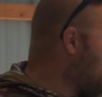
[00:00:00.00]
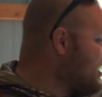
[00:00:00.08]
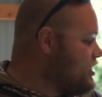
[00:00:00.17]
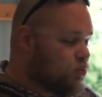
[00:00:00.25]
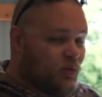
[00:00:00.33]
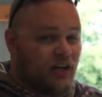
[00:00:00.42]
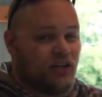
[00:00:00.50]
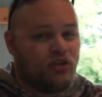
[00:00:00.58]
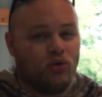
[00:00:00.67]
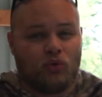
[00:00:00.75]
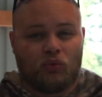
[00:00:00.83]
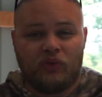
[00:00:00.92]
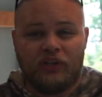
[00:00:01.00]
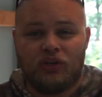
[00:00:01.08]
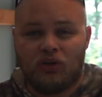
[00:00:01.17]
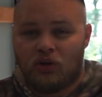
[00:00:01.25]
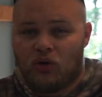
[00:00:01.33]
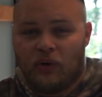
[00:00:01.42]
I just wanted to do a
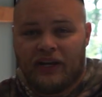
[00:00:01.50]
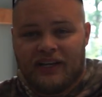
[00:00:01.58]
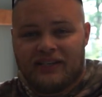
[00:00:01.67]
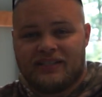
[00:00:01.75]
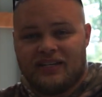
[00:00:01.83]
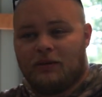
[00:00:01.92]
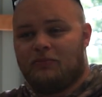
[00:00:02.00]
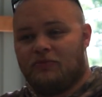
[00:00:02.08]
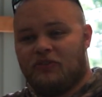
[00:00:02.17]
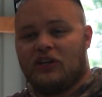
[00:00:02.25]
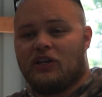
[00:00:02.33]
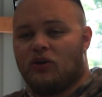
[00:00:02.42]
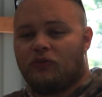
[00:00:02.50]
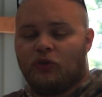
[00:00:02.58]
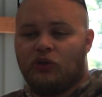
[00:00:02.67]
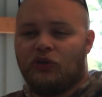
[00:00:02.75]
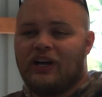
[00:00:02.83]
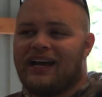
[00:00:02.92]
real quick tip video
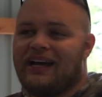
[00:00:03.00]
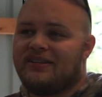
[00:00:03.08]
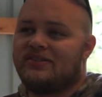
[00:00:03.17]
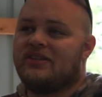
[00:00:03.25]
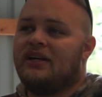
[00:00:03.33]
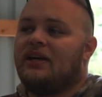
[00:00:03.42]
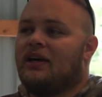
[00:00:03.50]
for you guys.